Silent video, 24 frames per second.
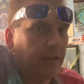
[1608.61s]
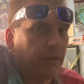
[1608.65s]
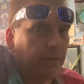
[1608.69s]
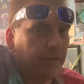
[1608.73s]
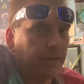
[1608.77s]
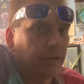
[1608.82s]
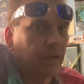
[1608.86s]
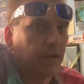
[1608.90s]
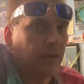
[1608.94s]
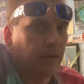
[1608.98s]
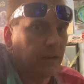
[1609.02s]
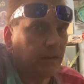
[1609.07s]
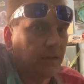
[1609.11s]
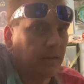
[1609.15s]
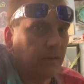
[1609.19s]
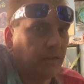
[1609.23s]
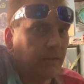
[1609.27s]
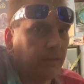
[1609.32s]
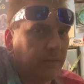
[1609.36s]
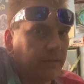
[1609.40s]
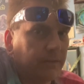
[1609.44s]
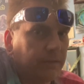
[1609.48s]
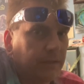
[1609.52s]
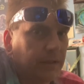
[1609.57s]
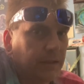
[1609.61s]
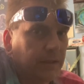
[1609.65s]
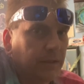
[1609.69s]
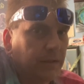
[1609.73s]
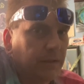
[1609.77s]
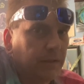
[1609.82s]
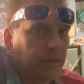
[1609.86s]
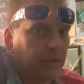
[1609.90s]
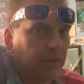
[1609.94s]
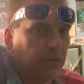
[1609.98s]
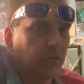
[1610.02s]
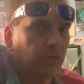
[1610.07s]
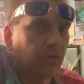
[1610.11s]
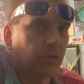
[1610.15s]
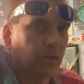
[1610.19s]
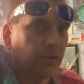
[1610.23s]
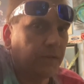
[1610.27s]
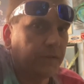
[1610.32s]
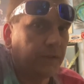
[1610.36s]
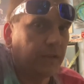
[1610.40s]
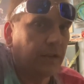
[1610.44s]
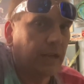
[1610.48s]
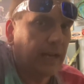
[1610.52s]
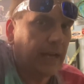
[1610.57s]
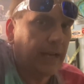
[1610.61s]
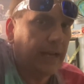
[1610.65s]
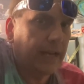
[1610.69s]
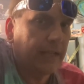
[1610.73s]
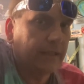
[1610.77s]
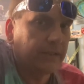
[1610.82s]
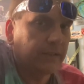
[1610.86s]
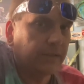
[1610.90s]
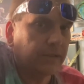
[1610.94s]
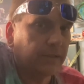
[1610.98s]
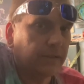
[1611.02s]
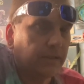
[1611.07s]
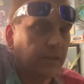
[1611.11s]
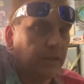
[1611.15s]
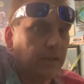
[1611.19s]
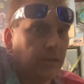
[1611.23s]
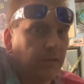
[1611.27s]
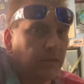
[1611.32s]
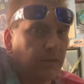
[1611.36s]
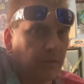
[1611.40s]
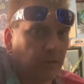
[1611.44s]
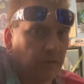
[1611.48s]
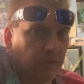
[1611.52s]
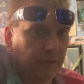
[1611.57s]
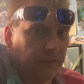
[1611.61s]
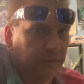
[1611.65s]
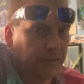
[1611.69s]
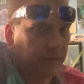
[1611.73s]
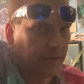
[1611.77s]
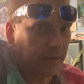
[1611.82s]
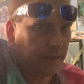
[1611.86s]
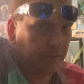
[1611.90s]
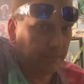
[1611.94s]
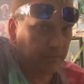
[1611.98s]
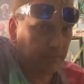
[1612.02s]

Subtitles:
their uncle or their aunts or their